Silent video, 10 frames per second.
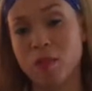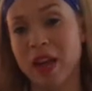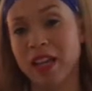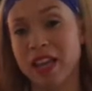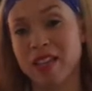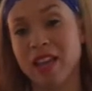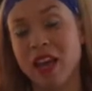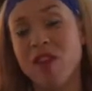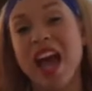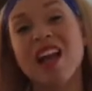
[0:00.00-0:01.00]
my kids
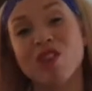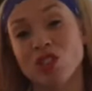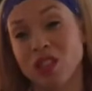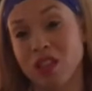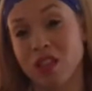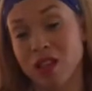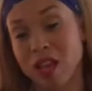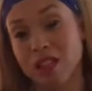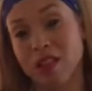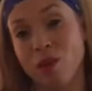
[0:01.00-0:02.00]
have allergies to the
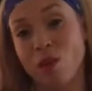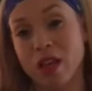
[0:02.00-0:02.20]
things that